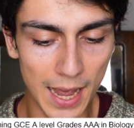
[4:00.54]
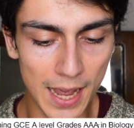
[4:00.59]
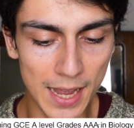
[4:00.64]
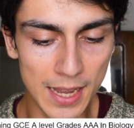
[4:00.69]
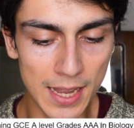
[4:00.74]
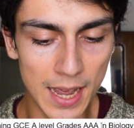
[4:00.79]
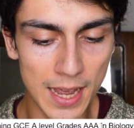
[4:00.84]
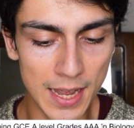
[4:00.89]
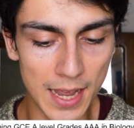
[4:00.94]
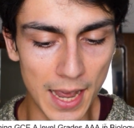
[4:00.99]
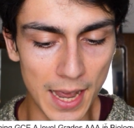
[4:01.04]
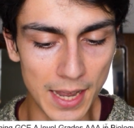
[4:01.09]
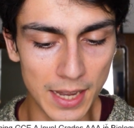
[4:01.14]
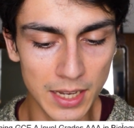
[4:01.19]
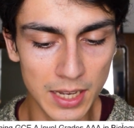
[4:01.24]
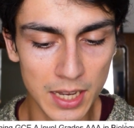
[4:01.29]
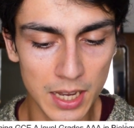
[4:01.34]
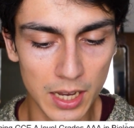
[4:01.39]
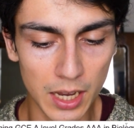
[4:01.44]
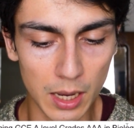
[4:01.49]

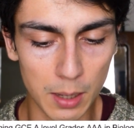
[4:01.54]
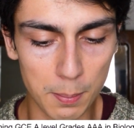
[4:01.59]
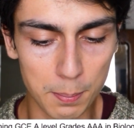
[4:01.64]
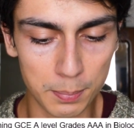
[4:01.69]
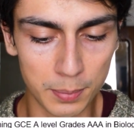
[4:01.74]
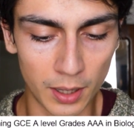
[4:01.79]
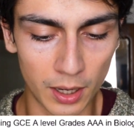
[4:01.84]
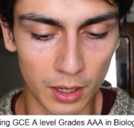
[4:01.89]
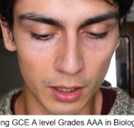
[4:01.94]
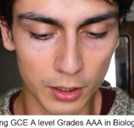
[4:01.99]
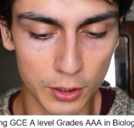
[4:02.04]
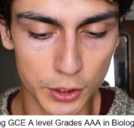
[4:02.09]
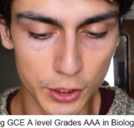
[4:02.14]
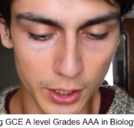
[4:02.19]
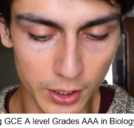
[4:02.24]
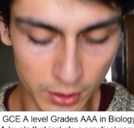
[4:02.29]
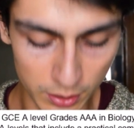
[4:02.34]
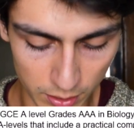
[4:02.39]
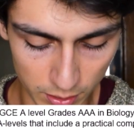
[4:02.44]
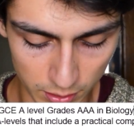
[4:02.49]
AAA in
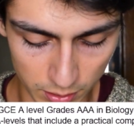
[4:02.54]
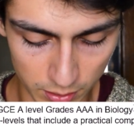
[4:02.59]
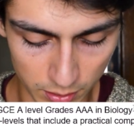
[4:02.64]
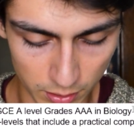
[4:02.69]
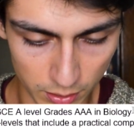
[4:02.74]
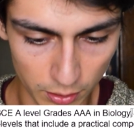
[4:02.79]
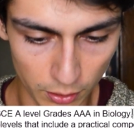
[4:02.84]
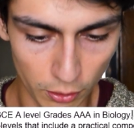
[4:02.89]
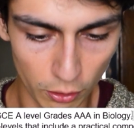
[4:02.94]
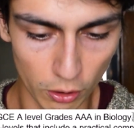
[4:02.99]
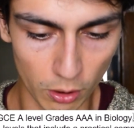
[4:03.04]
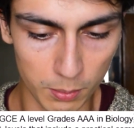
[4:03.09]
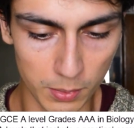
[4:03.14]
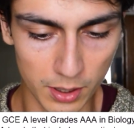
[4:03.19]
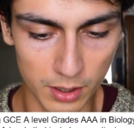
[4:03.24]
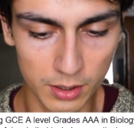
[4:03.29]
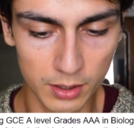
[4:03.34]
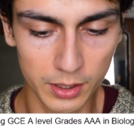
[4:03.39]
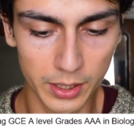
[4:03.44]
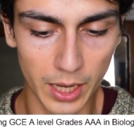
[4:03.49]
biology,
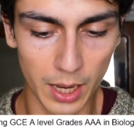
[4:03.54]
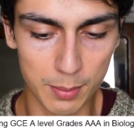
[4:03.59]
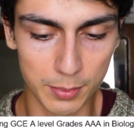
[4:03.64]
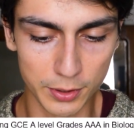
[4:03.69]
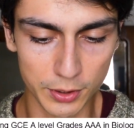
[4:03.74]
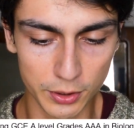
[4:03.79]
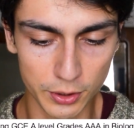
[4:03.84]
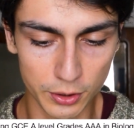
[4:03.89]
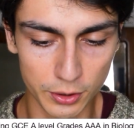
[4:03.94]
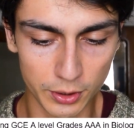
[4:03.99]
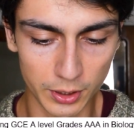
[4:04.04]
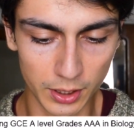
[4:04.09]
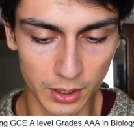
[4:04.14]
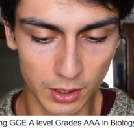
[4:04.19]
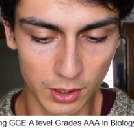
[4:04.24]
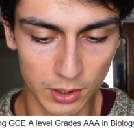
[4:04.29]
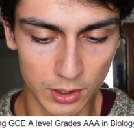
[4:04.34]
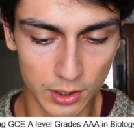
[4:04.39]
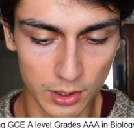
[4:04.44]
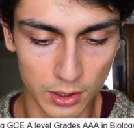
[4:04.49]
comma, chemistry,
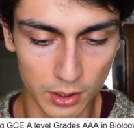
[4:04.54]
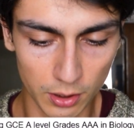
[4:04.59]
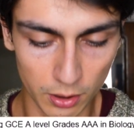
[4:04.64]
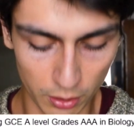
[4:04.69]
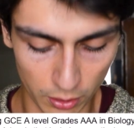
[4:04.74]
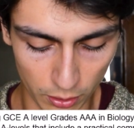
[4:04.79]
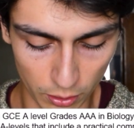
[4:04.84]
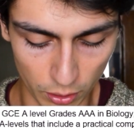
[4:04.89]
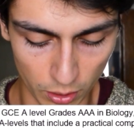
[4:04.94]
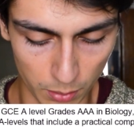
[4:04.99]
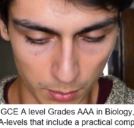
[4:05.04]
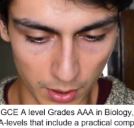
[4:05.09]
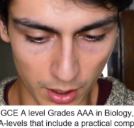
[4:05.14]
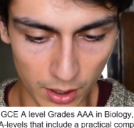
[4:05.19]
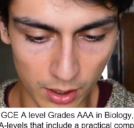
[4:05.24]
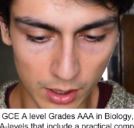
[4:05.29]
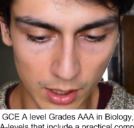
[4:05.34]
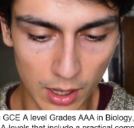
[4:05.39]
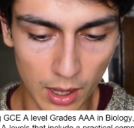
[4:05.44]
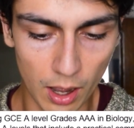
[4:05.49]

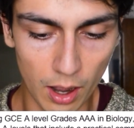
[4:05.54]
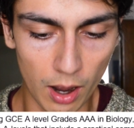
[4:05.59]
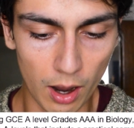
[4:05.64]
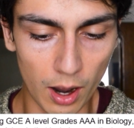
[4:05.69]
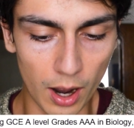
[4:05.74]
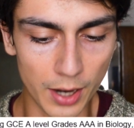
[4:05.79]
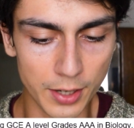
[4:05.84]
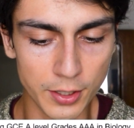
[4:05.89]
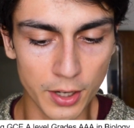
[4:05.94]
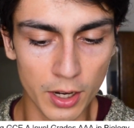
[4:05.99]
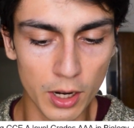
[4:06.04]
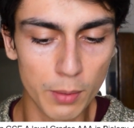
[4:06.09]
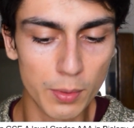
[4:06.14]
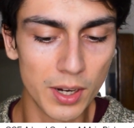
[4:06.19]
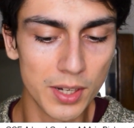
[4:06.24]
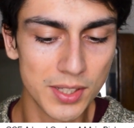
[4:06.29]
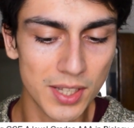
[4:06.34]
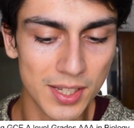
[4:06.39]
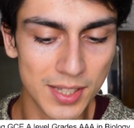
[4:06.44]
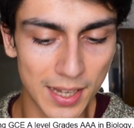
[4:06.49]
comma. I don't know
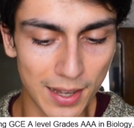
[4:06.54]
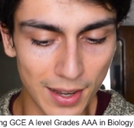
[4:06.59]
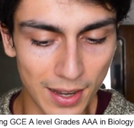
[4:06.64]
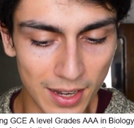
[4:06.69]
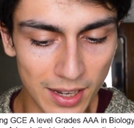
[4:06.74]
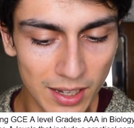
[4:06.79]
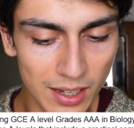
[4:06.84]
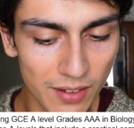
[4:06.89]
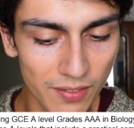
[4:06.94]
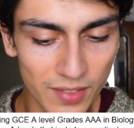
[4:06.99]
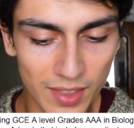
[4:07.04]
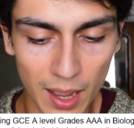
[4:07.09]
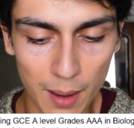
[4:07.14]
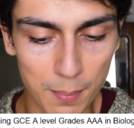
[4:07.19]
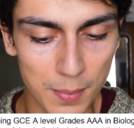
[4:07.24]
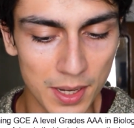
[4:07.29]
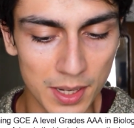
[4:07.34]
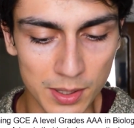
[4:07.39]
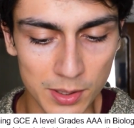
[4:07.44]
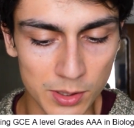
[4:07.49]
why it says A, if that
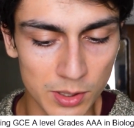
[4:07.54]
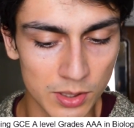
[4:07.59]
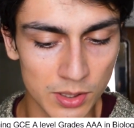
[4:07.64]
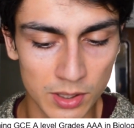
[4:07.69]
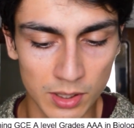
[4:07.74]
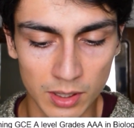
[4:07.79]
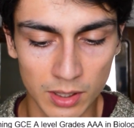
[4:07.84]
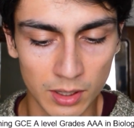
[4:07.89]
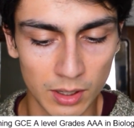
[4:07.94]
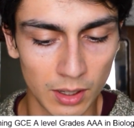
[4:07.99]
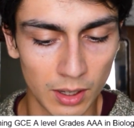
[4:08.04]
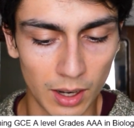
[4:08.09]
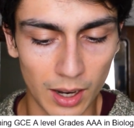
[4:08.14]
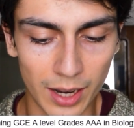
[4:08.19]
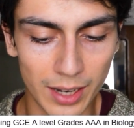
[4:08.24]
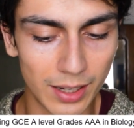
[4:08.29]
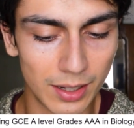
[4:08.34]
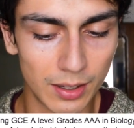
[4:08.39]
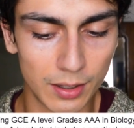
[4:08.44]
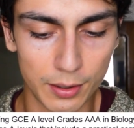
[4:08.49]
means...
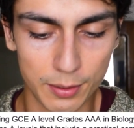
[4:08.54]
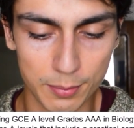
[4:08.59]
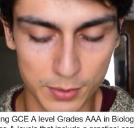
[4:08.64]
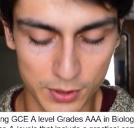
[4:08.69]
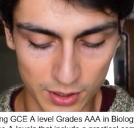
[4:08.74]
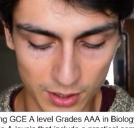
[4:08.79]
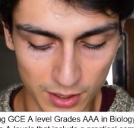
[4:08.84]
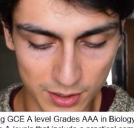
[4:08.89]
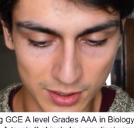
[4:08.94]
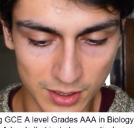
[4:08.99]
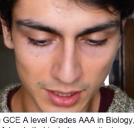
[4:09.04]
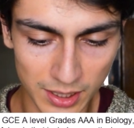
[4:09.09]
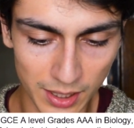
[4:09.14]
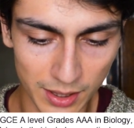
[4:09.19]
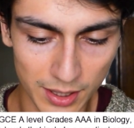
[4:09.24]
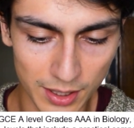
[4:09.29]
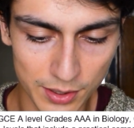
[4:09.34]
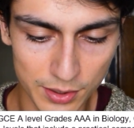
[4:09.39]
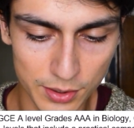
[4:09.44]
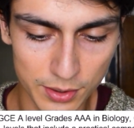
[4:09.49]
I'm just going to delete
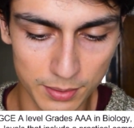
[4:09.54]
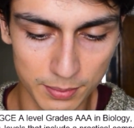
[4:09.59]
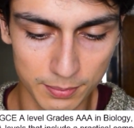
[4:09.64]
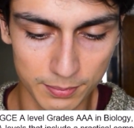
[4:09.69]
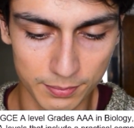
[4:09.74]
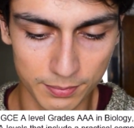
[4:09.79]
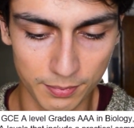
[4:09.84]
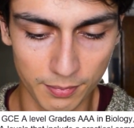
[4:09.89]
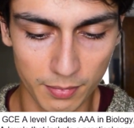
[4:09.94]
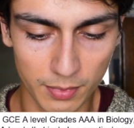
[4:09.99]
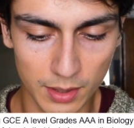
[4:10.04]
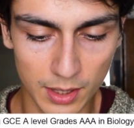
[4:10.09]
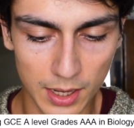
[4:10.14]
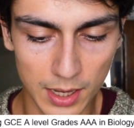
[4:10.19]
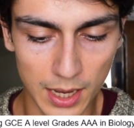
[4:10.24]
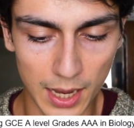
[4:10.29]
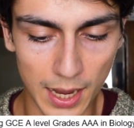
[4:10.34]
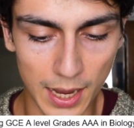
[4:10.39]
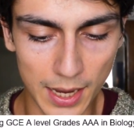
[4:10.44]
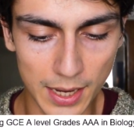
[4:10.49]
this.
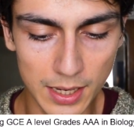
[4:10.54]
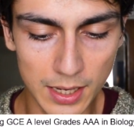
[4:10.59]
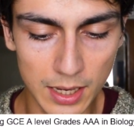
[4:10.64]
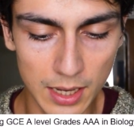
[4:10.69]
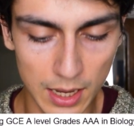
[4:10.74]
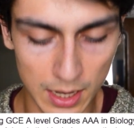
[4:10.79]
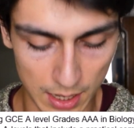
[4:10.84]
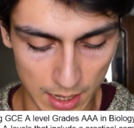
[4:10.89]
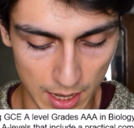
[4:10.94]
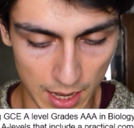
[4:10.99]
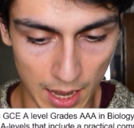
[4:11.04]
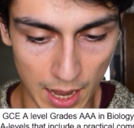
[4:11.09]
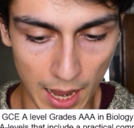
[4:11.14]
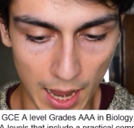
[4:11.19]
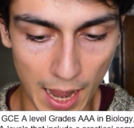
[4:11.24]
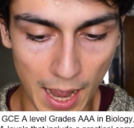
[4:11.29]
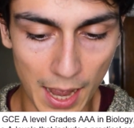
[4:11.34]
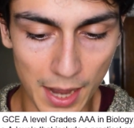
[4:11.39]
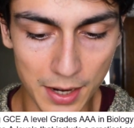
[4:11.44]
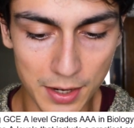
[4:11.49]
A
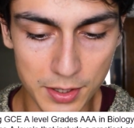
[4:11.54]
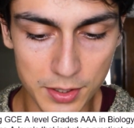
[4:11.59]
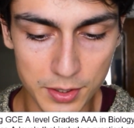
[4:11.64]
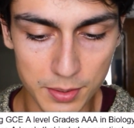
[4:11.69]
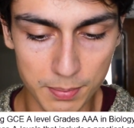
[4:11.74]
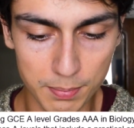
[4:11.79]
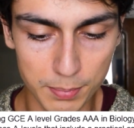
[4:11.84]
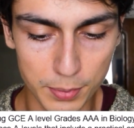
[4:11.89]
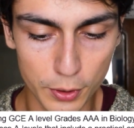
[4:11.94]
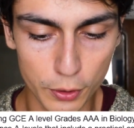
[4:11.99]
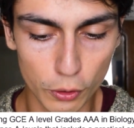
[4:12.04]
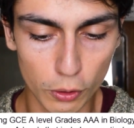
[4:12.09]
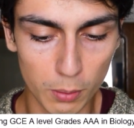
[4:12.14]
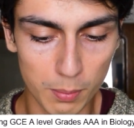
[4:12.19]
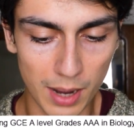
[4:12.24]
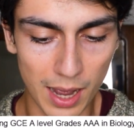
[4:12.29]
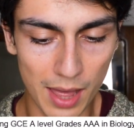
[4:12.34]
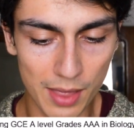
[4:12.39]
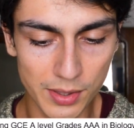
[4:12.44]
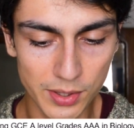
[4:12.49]
and pure
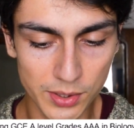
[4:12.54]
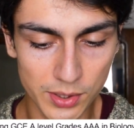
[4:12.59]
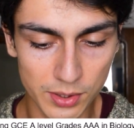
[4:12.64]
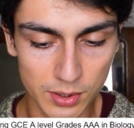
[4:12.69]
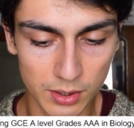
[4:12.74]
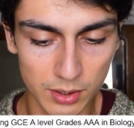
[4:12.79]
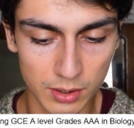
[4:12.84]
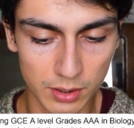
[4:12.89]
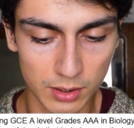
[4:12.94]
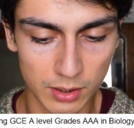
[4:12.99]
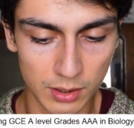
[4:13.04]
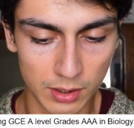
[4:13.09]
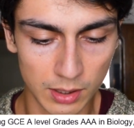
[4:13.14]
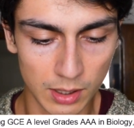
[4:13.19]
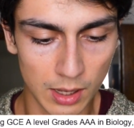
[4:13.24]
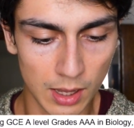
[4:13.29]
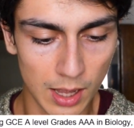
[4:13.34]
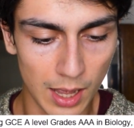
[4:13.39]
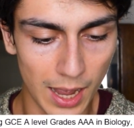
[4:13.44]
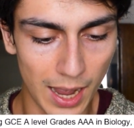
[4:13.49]
maths
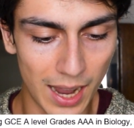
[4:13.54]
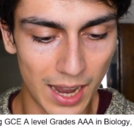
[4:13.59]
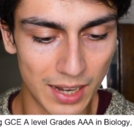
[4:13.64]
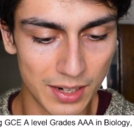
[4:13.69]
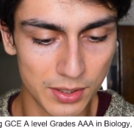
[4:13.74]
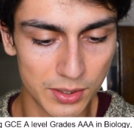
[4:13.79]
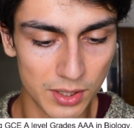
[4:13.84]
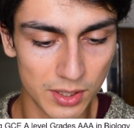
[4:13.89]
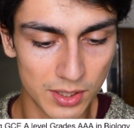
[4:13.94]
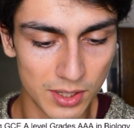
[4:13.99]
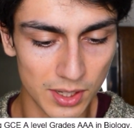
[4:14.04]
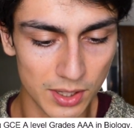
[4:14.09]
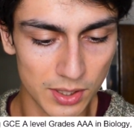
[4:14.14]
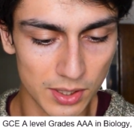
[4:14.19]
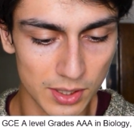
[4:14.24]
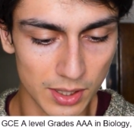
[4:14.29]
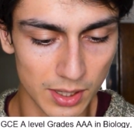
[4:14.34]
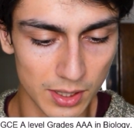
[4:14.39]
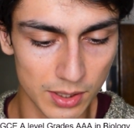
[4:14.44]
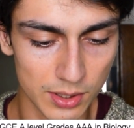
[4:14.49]
and
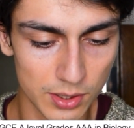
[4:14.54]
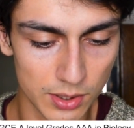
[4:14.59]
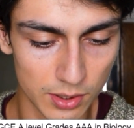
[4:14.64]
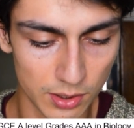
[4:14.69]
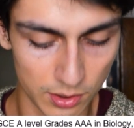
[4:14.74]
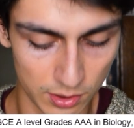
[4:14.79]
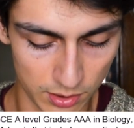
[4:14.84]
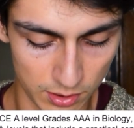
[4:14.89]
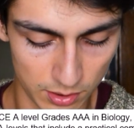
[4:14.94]
statistics.